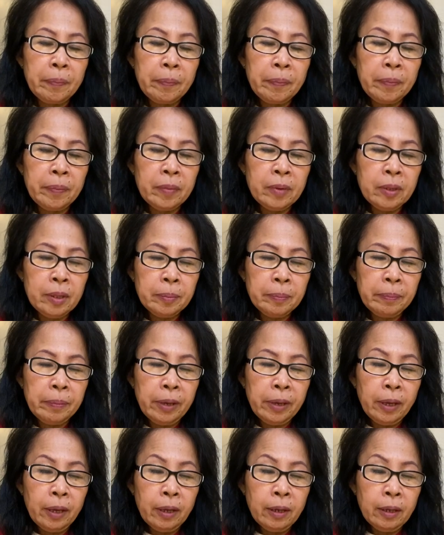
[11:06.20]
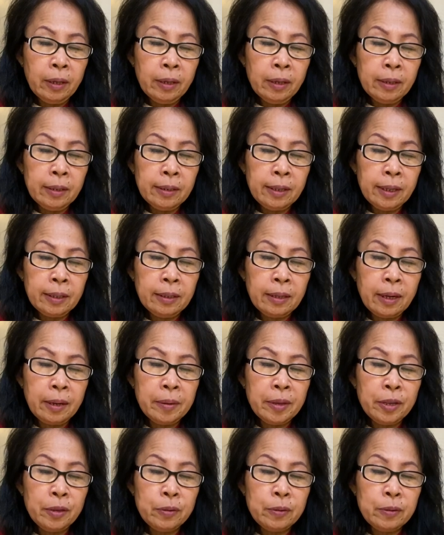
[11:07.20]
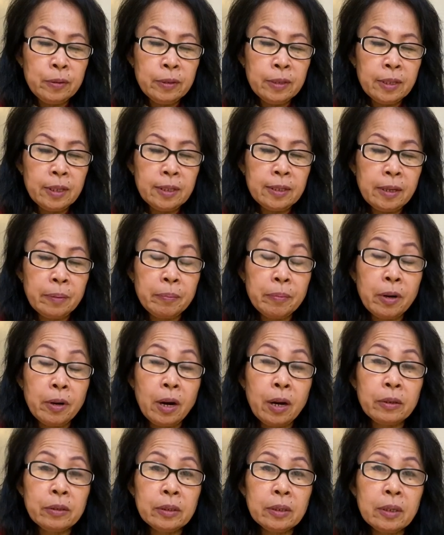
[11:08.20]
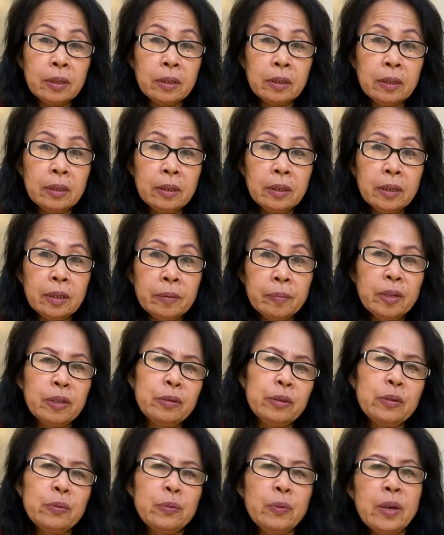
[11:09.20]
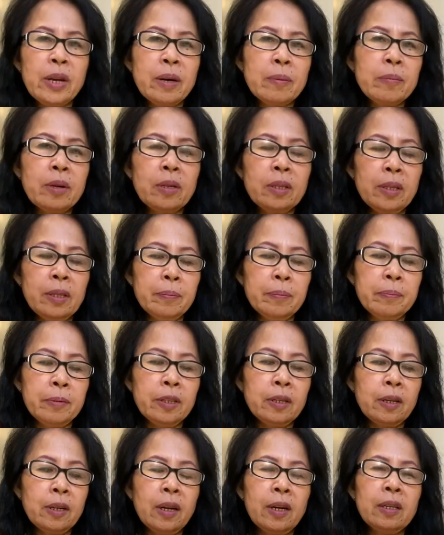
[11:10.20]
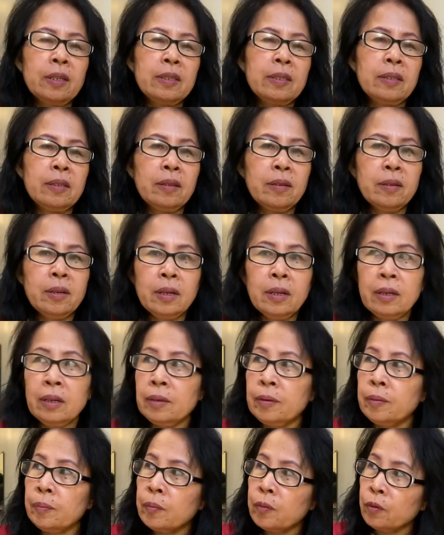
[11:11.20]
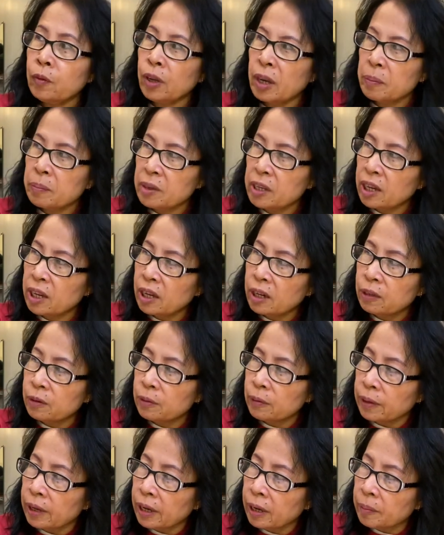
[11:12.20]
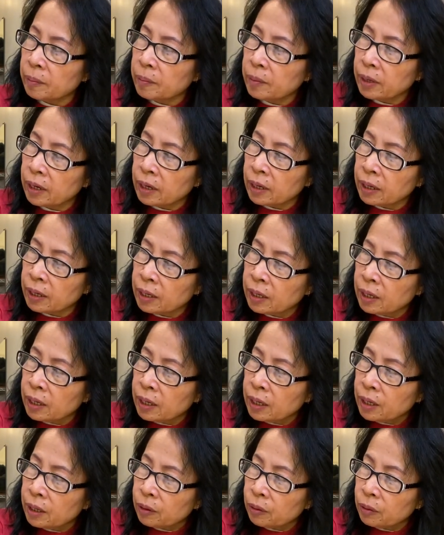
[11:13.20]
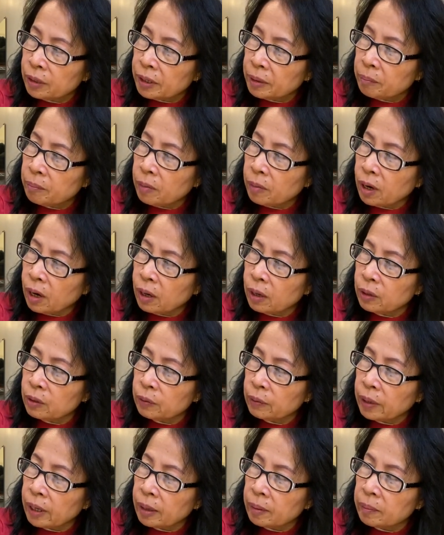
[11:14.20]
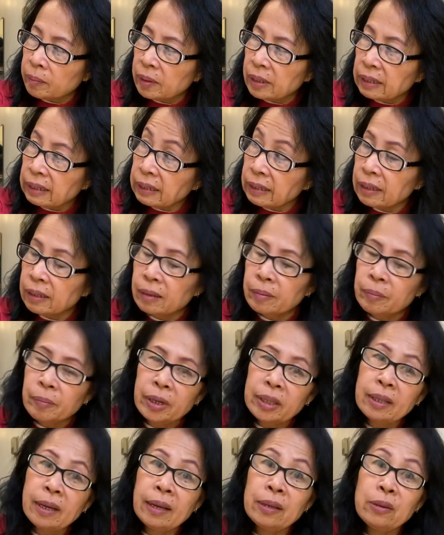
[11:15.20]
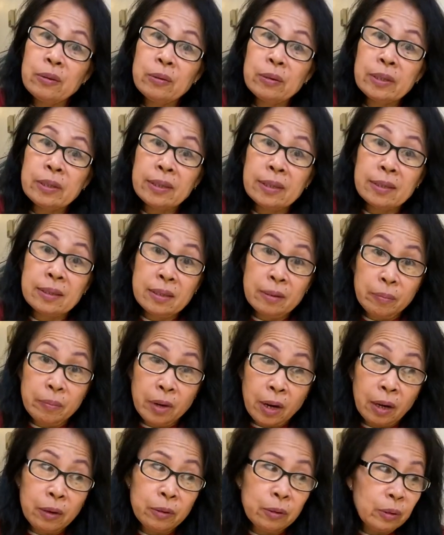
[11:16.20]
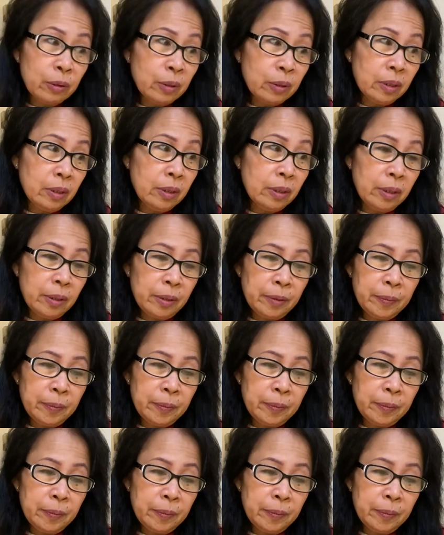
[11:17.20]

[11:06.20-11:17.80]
The pear that I use is a brown color because we have different kinds of we have yellow, we have golden brown, we have green, but I use is a brown color.